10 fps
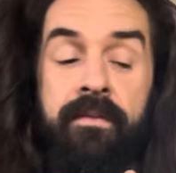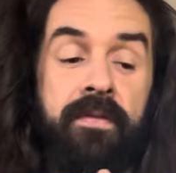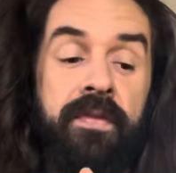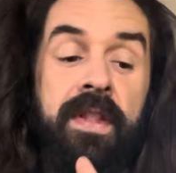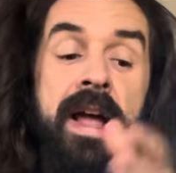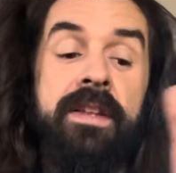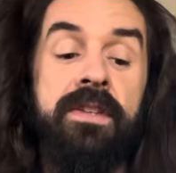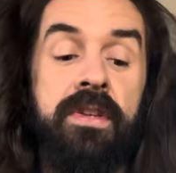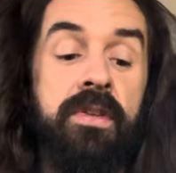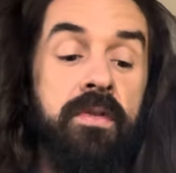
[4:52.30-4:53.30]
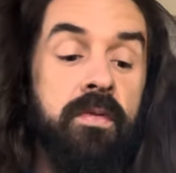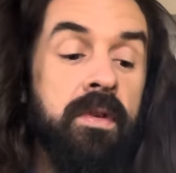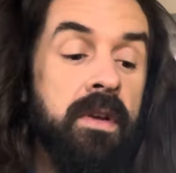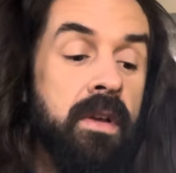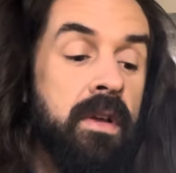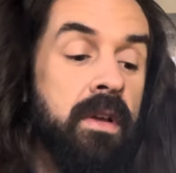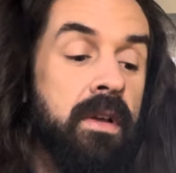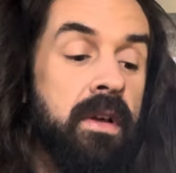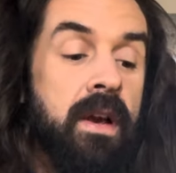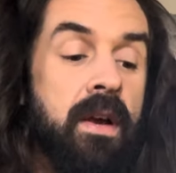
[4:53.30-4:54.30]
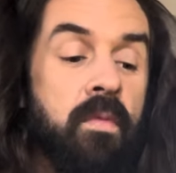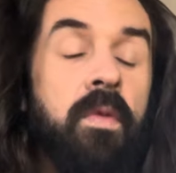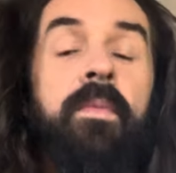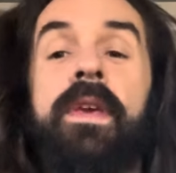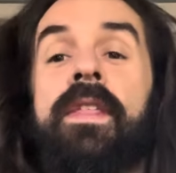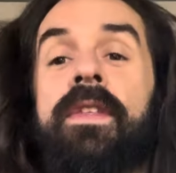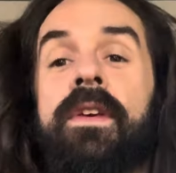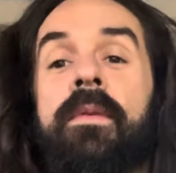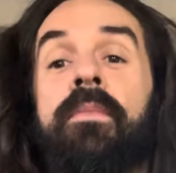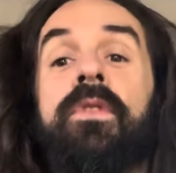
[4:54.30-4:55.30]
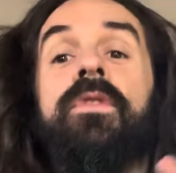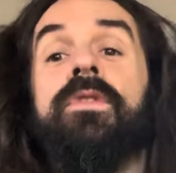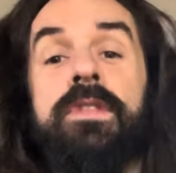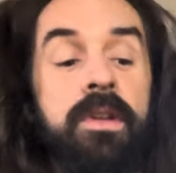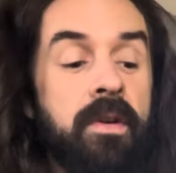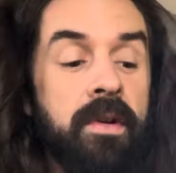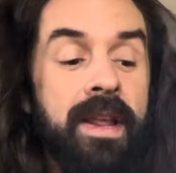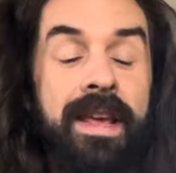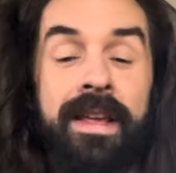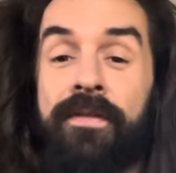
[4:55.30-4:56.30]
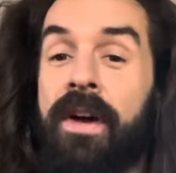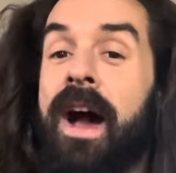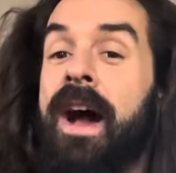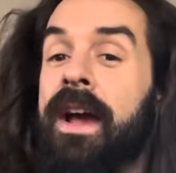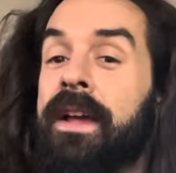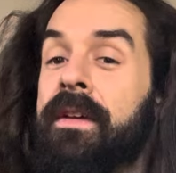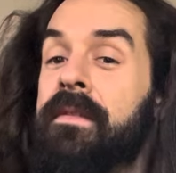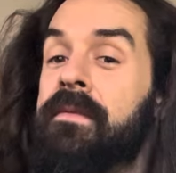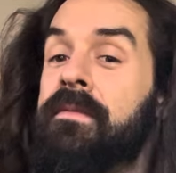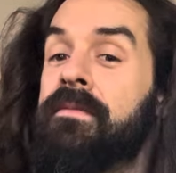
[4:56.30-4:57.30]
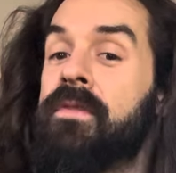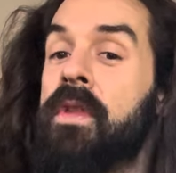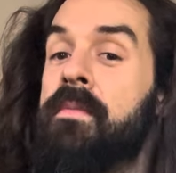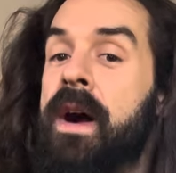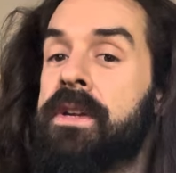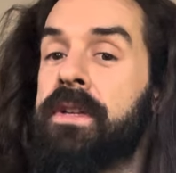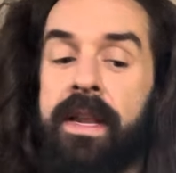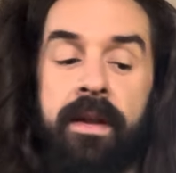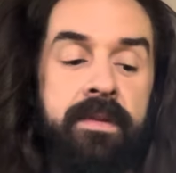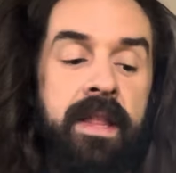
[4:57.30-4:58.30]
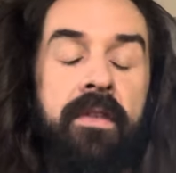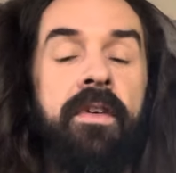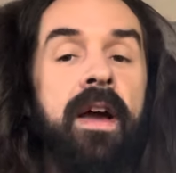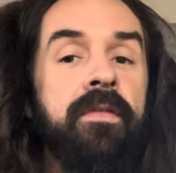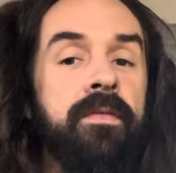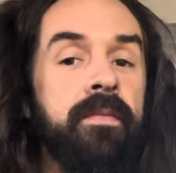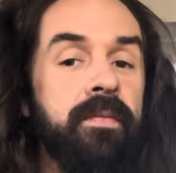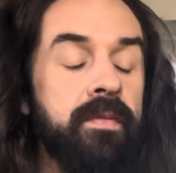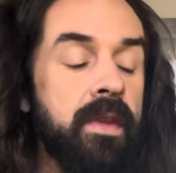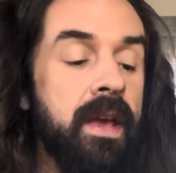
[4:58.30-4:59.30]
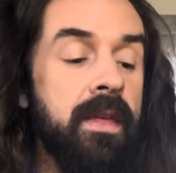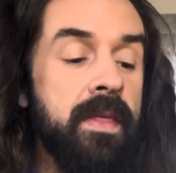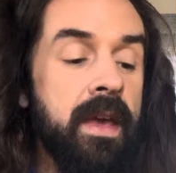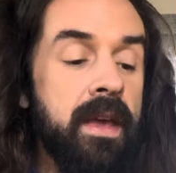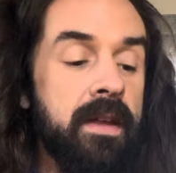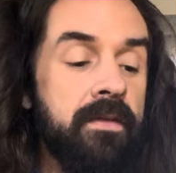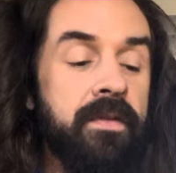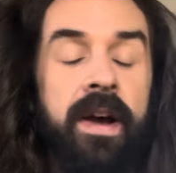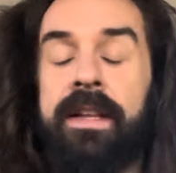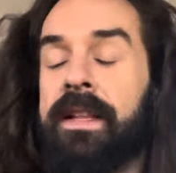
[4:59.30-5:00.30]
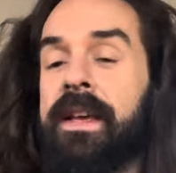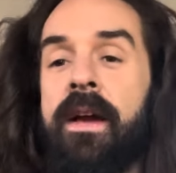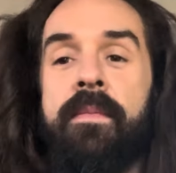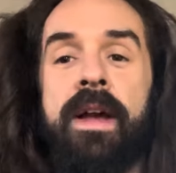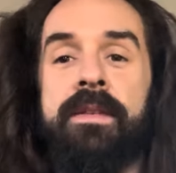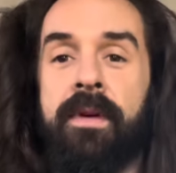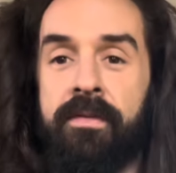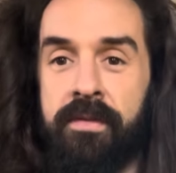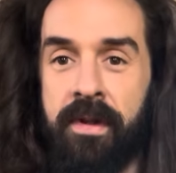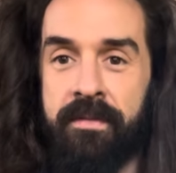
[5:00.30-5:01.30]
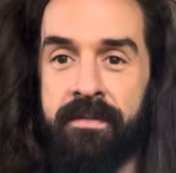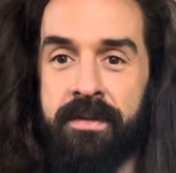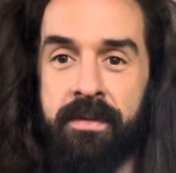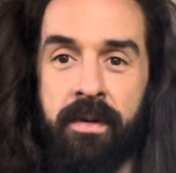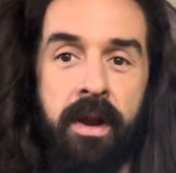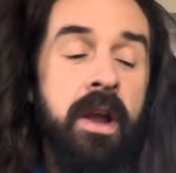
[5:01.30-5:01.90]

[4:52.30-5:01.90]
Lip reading: flat 2 will be the blues note if I modulate up to that 5, and then finally I'm back to my root note. So there we are.